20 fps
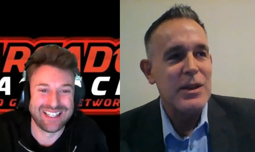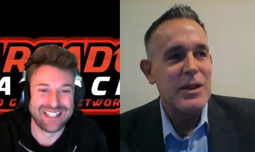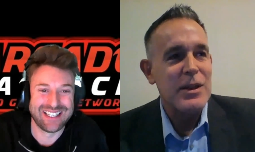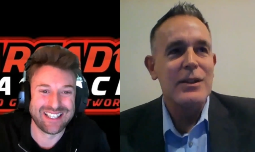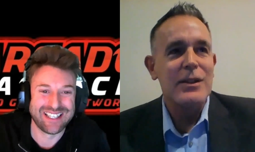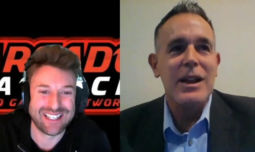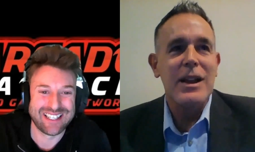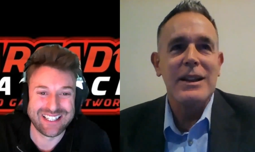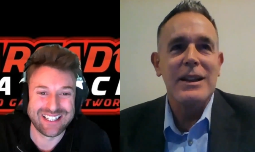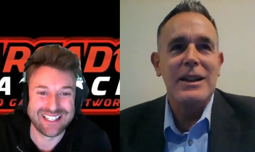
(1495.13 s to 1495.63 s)
Speaker 1: I
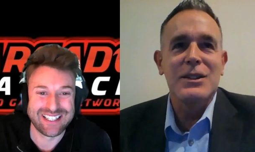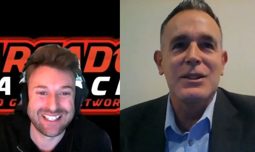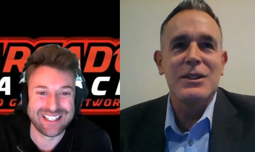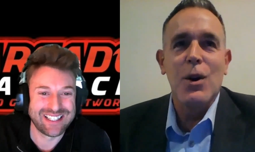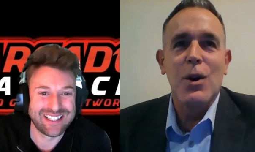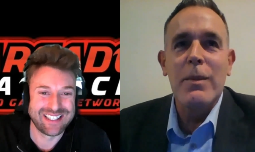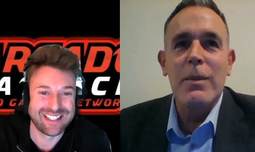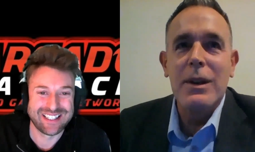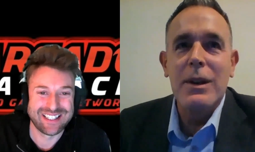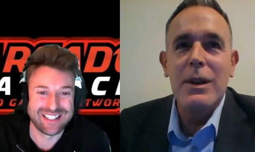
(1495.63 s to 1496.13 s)
think like
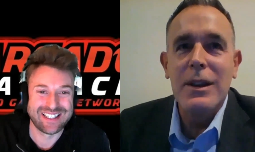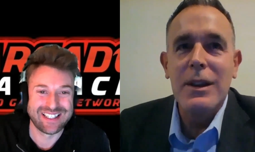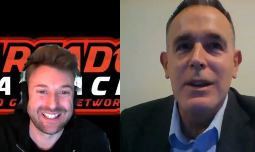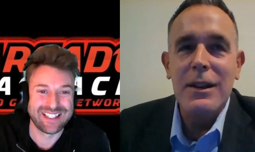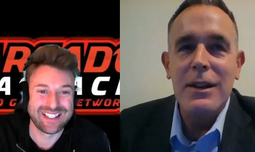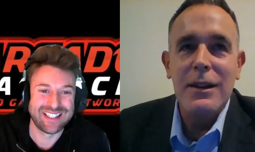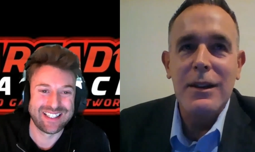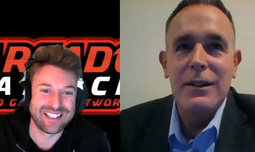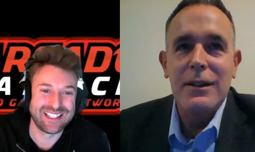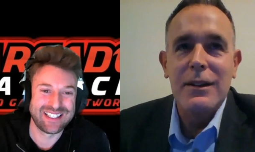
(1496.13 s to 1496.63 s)
so
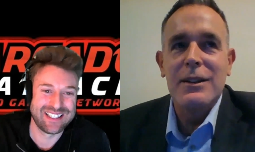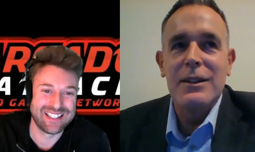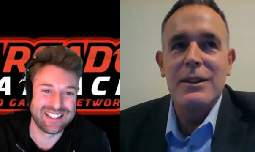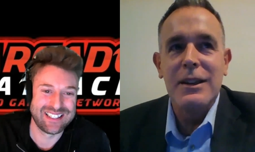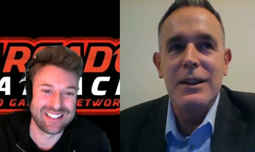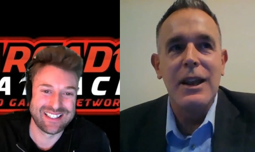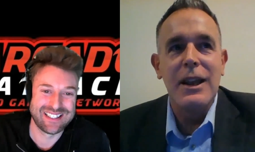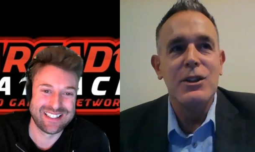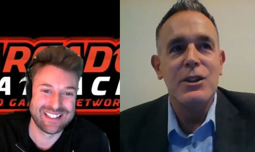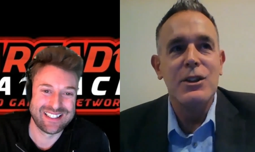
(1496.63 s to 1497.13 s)
many
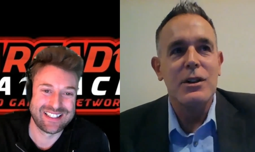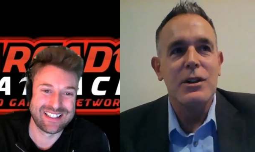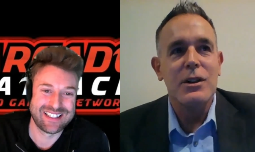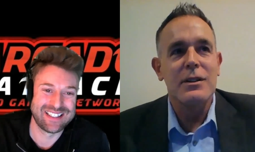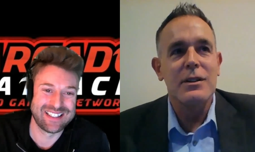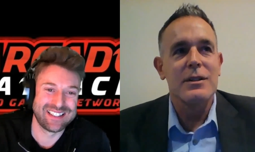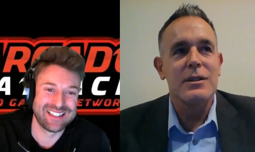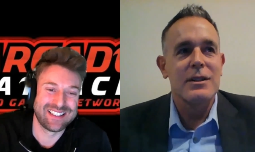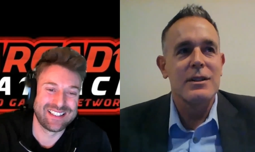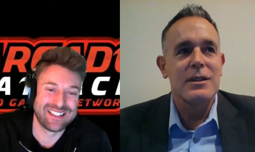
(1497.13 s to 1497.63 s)

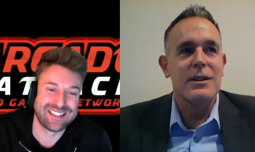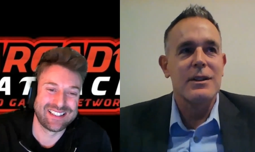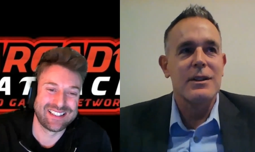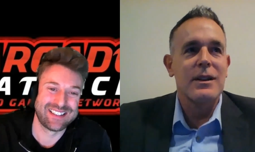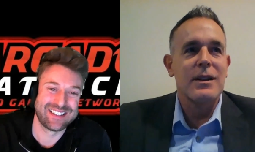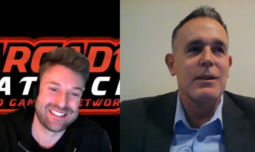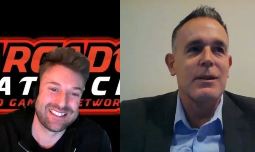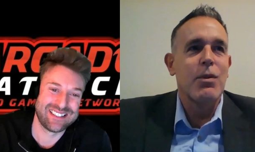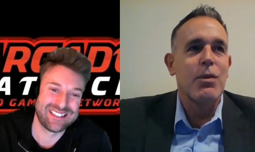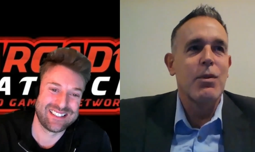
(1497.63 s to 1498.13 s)
teenagers,
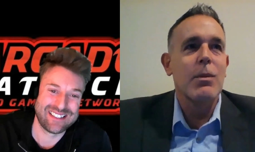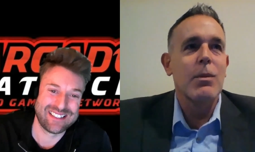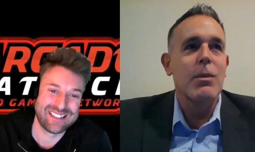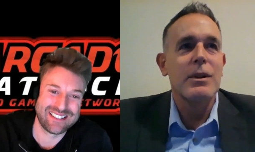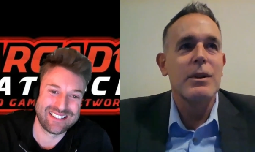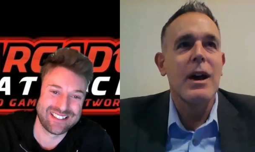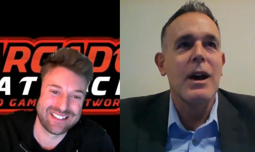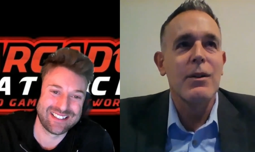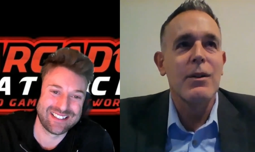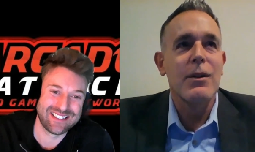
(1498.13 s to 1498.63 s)

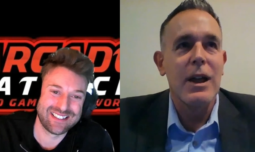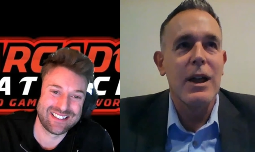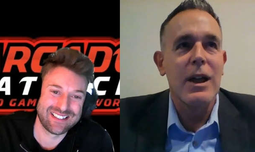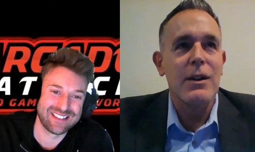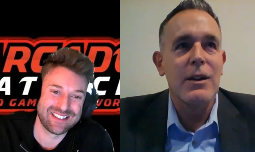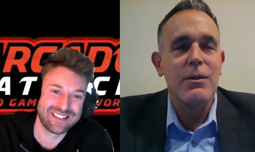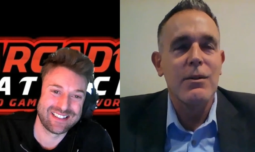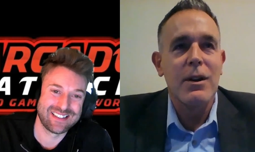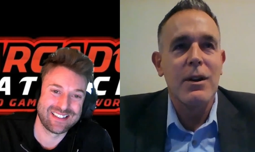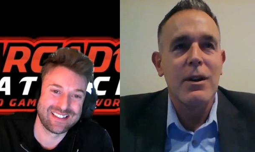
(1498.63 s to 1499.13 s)
probably not
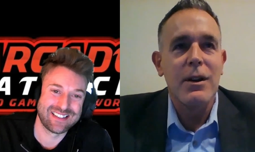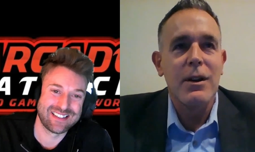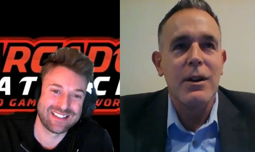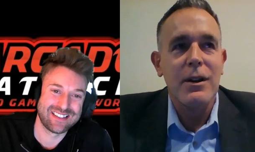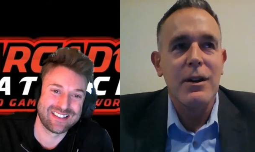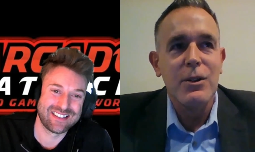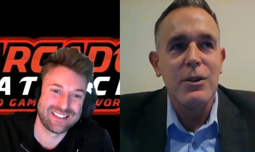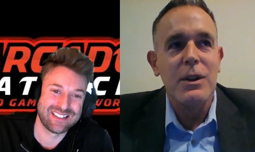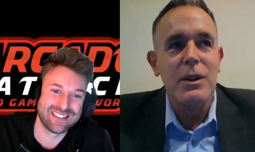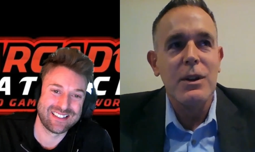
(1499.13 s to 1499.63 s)
that
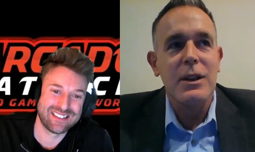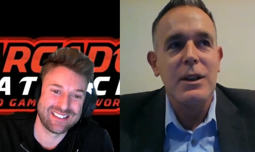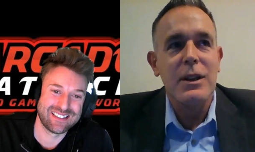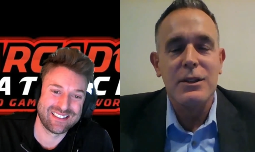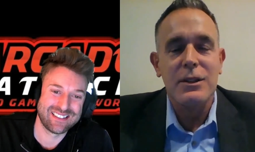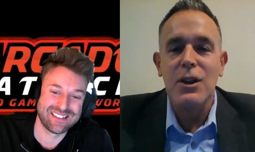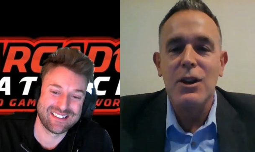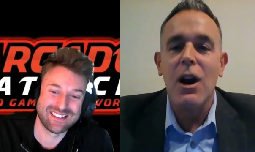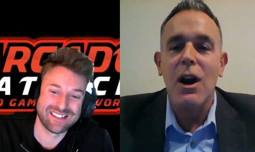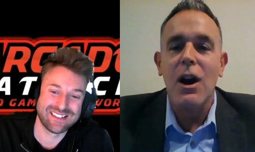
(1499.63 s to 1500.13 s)
uh,
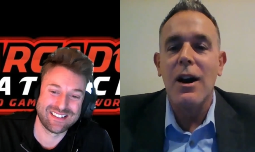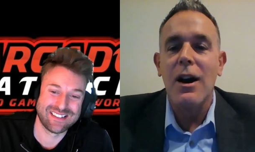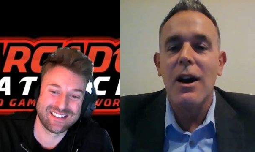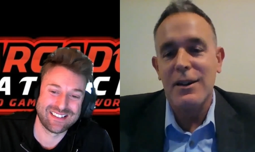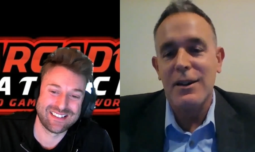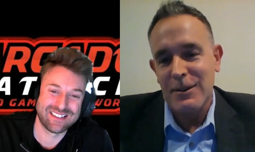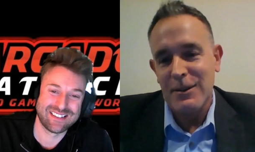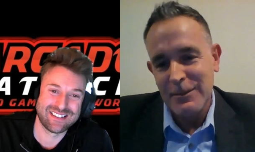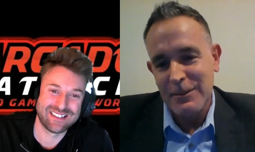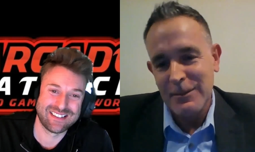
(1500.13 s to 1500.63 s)
unique as
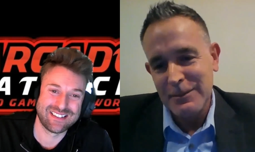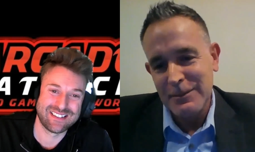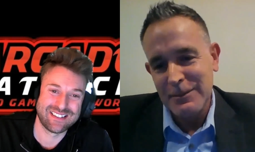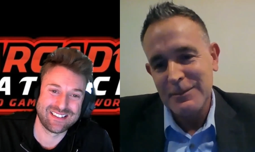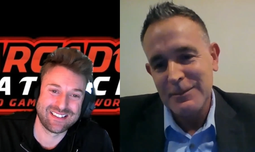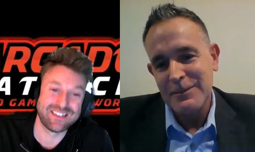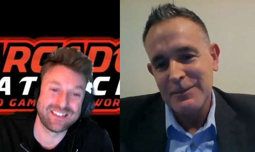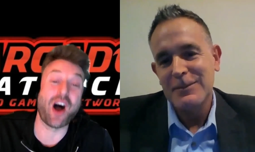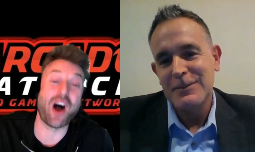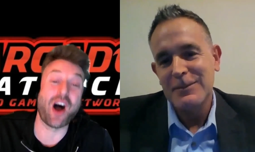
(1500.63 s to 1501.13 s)
God.
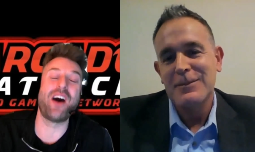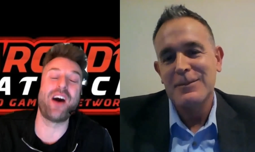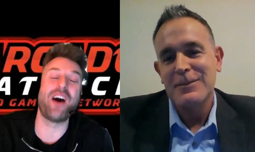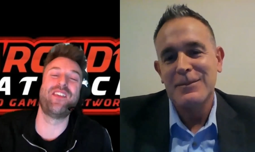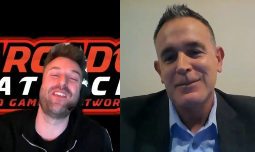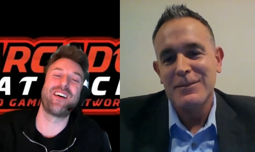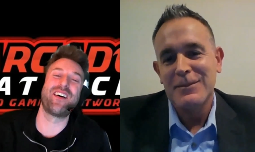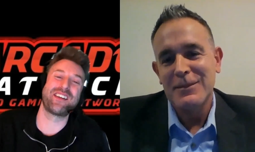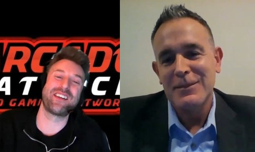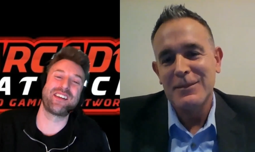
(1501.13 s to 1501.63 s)
Speaker 2: Ah,
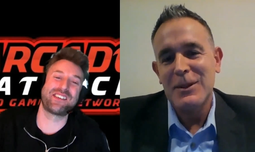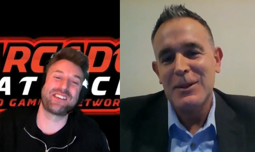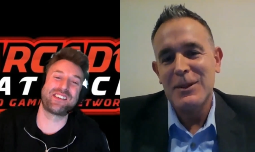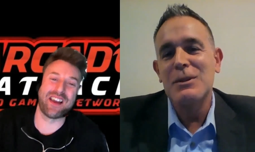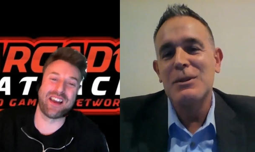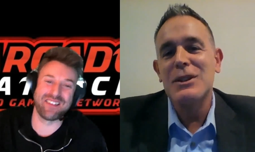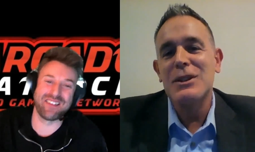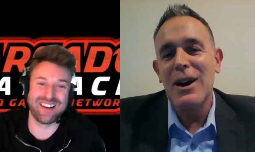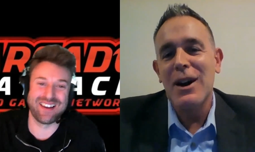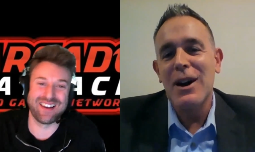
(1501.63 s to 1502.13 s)
oh, nice.
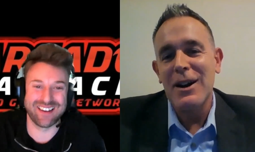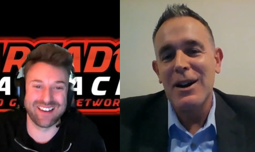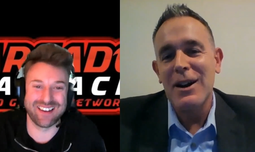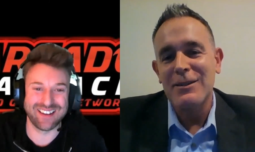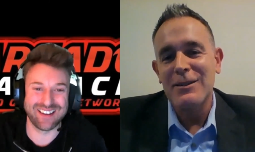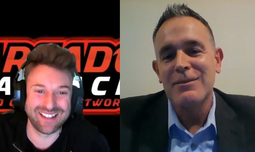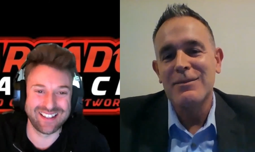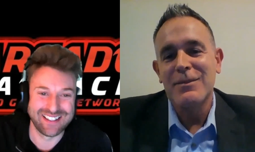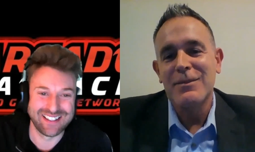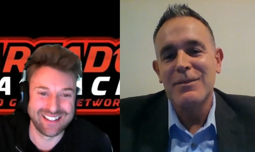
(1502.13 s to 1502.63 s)
Yeah, yeah, God.
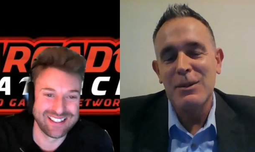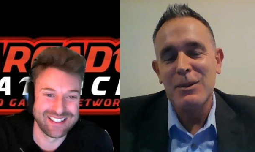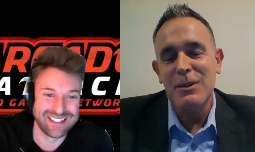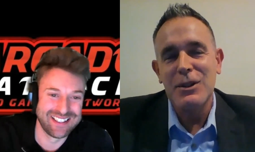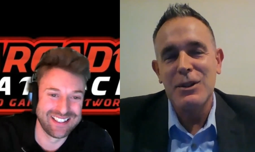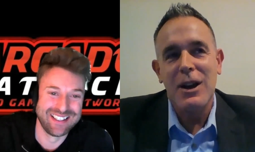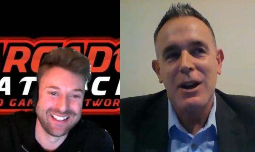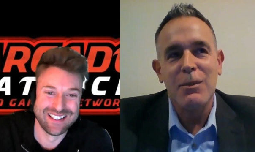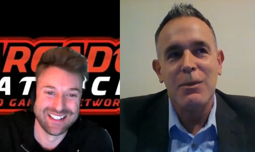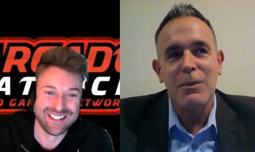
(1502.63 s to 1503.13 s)
yeah.
Speaker 1: It
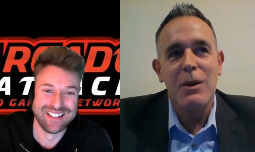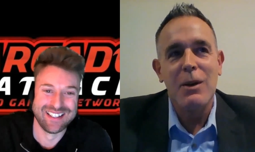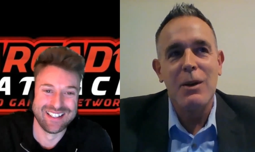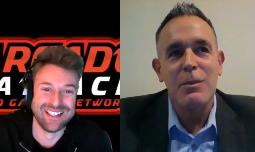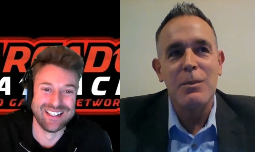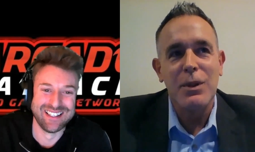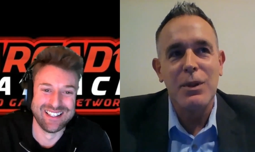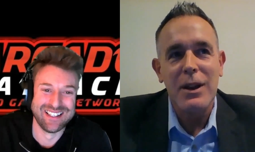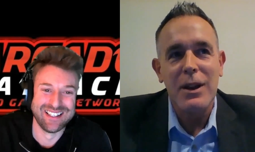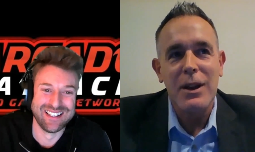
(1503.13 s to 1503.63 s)
was God. When I would